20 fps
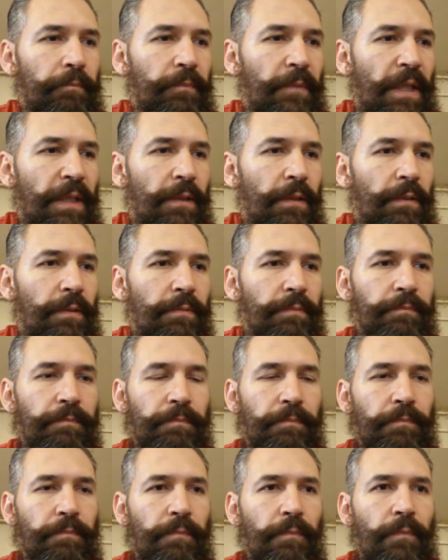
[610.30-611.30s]
And
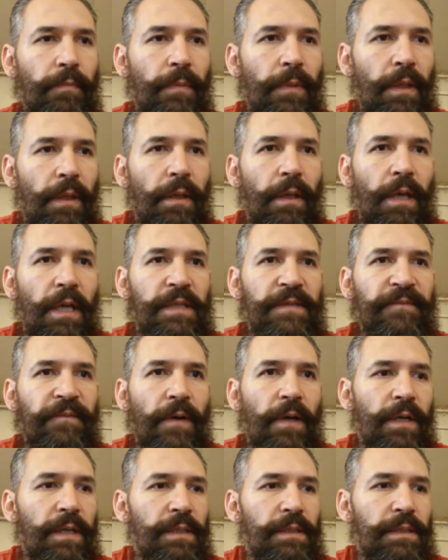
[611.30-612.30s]
as
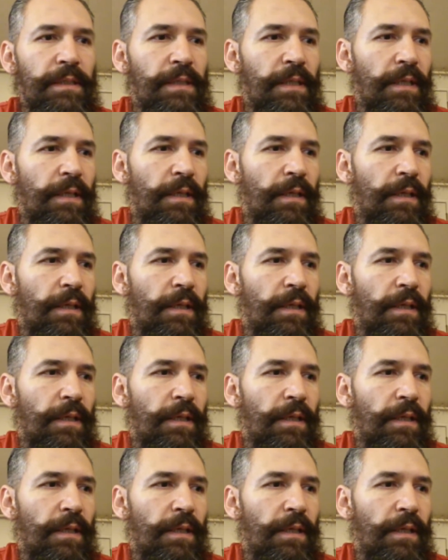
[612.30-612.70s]
far as,